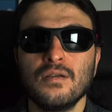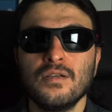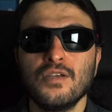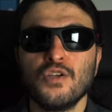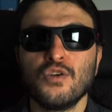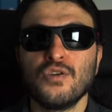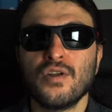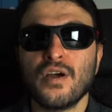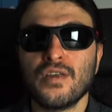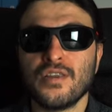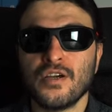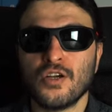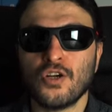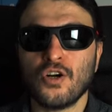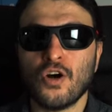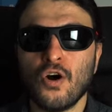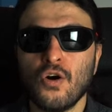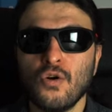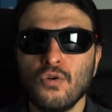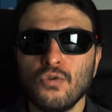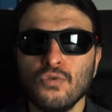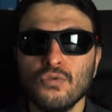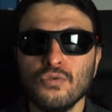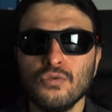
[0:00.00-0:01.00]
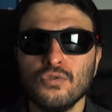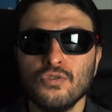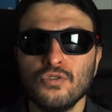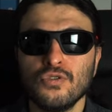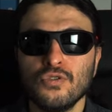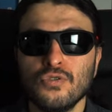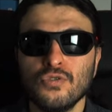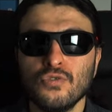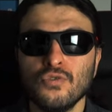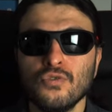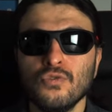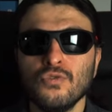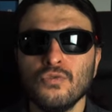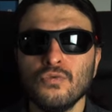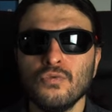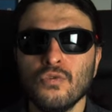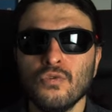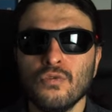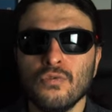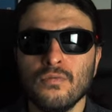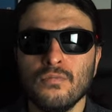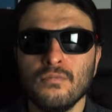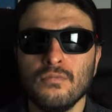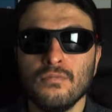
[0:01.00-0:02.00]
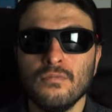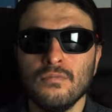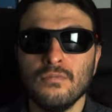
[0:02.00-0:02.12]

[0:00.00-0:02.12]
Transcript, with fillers: You're neither cold nor warm.